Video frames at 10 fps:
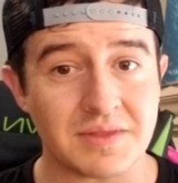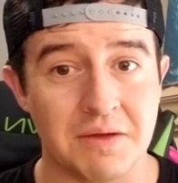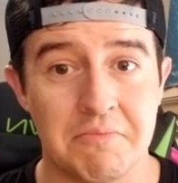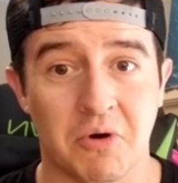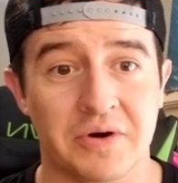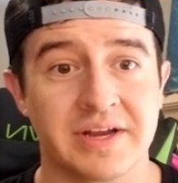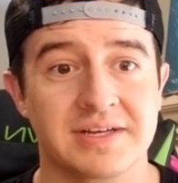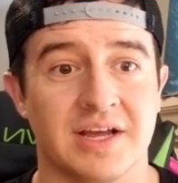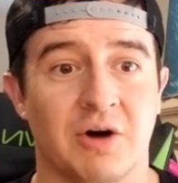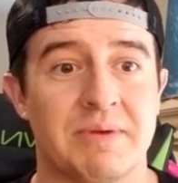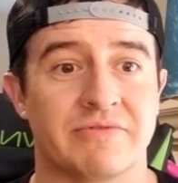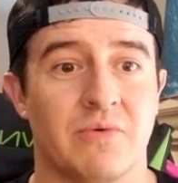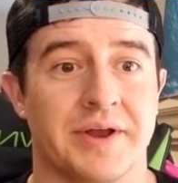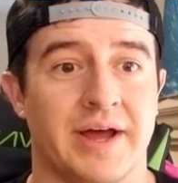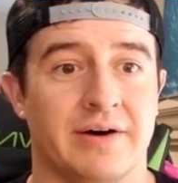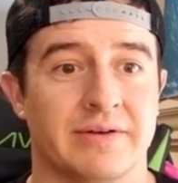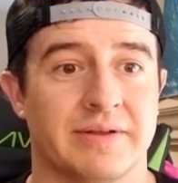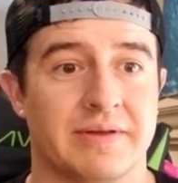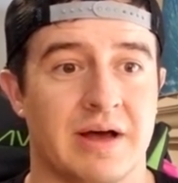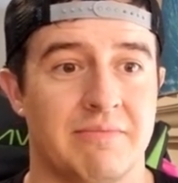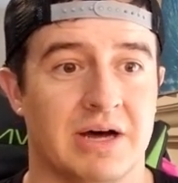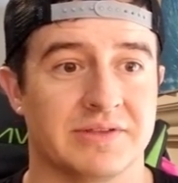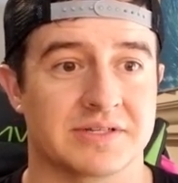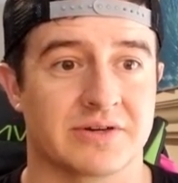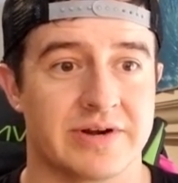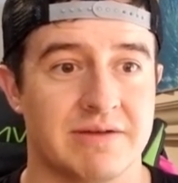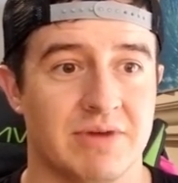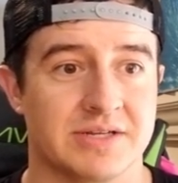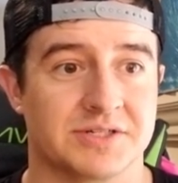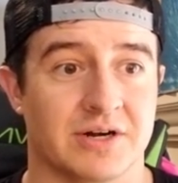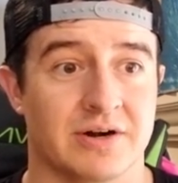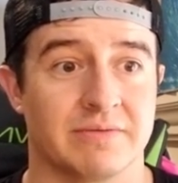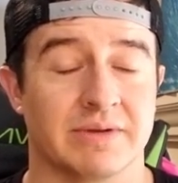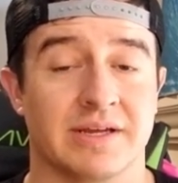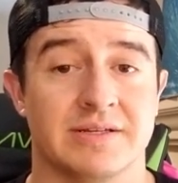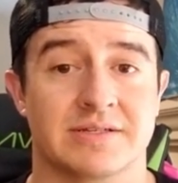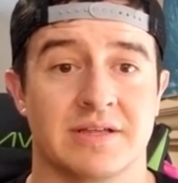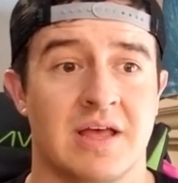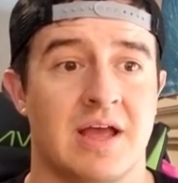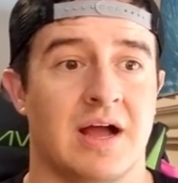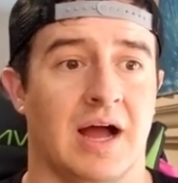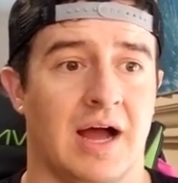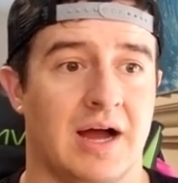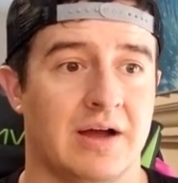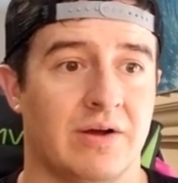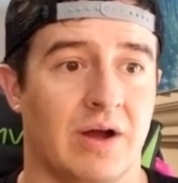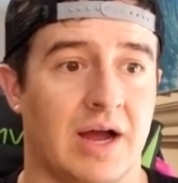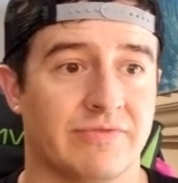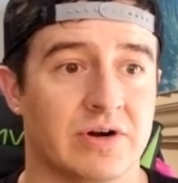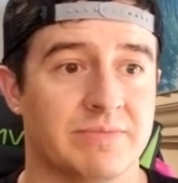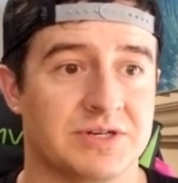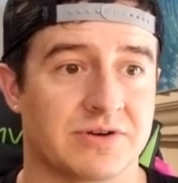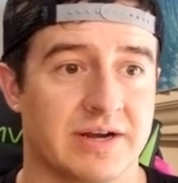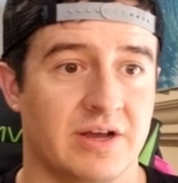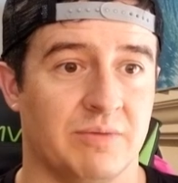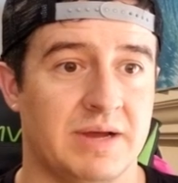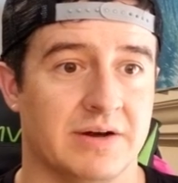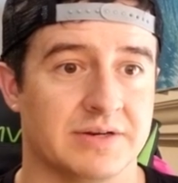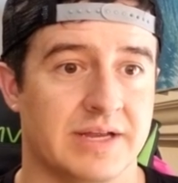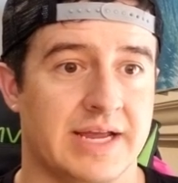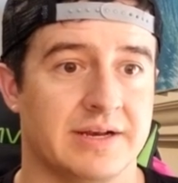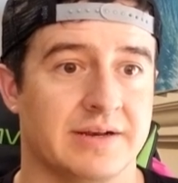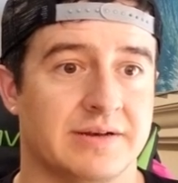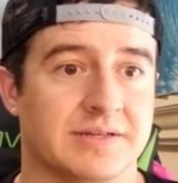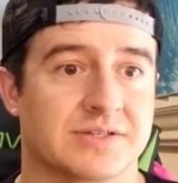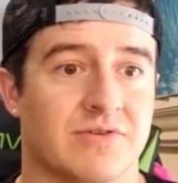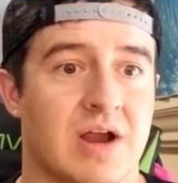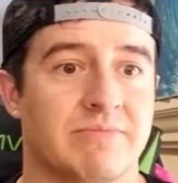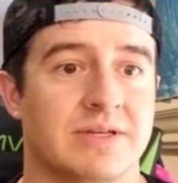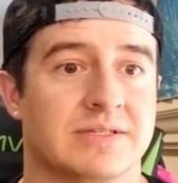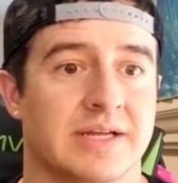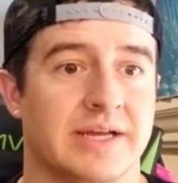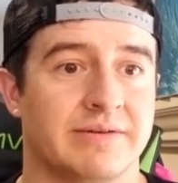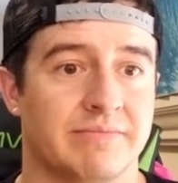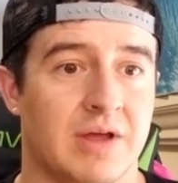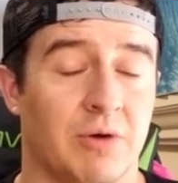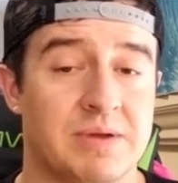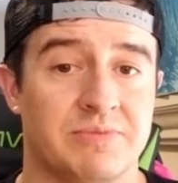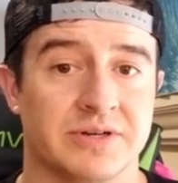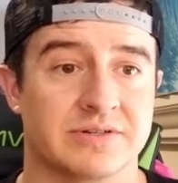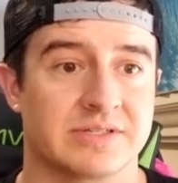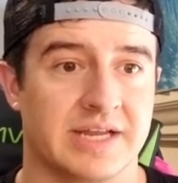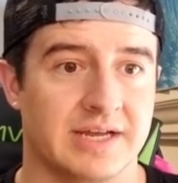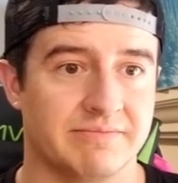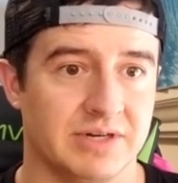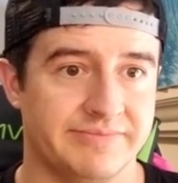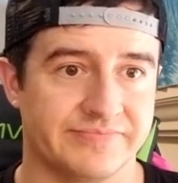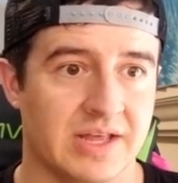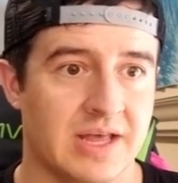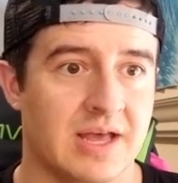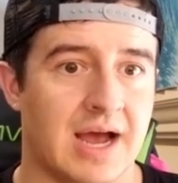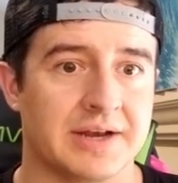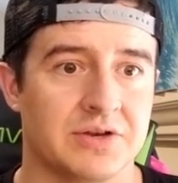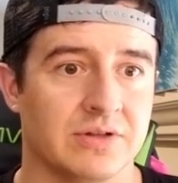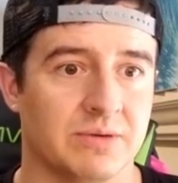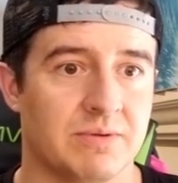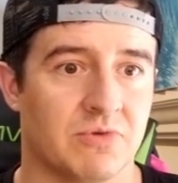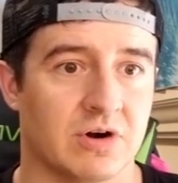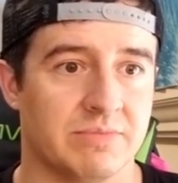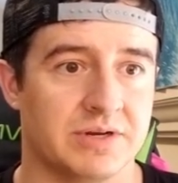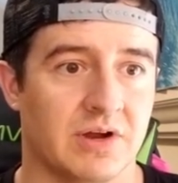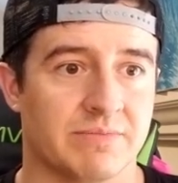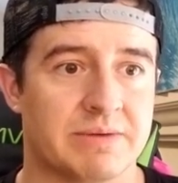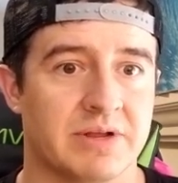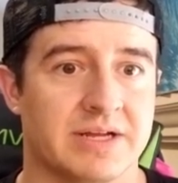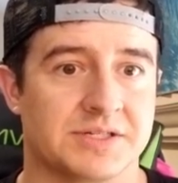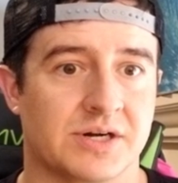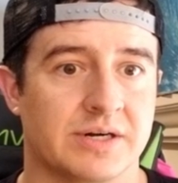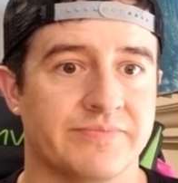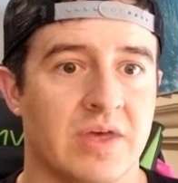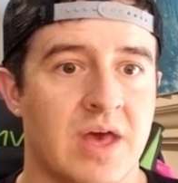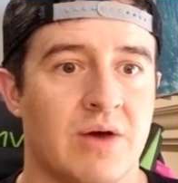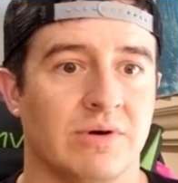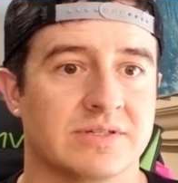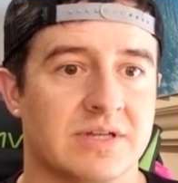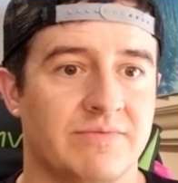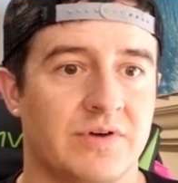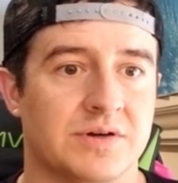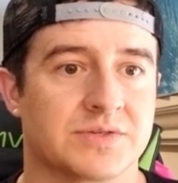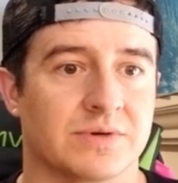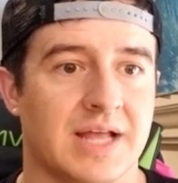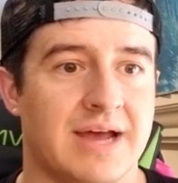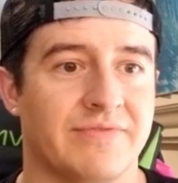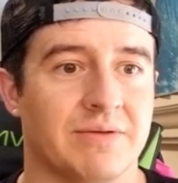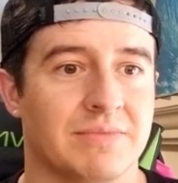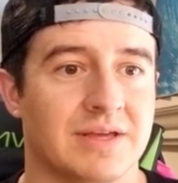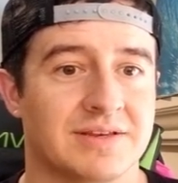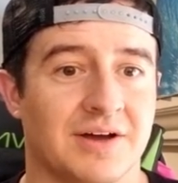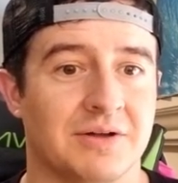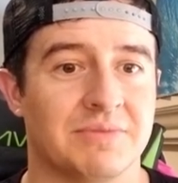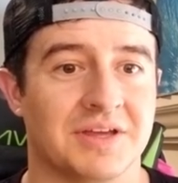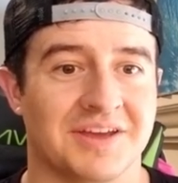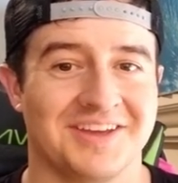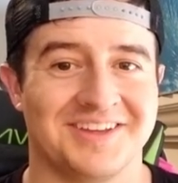morning to help everyone out about this green bus chart? Because I've already been trying to help out and describe this and help people understand, but I had to do a little bit more. But y'all remember that chart? Well, some folks were laughing at me and telling me